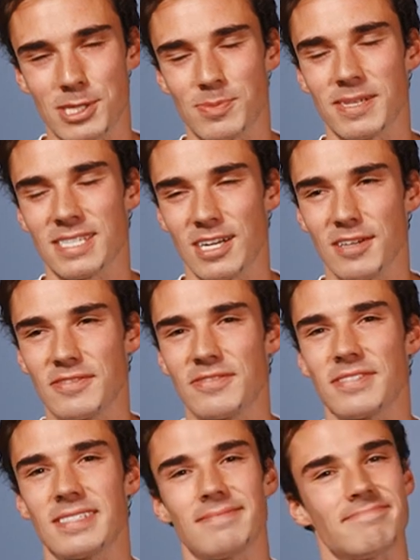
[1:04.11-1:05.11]
pushed
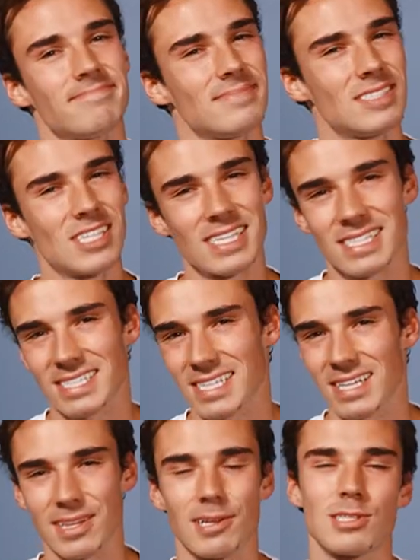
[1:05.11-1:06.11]
myself
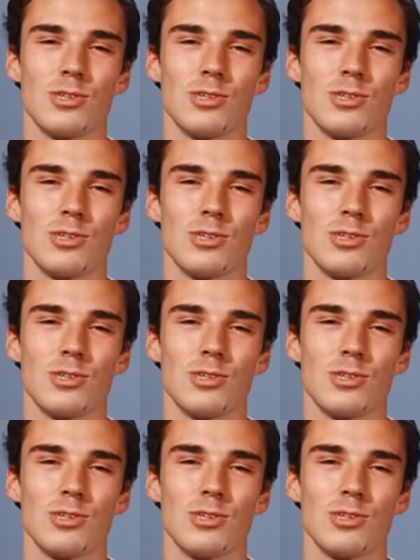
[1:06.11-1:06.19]
just a little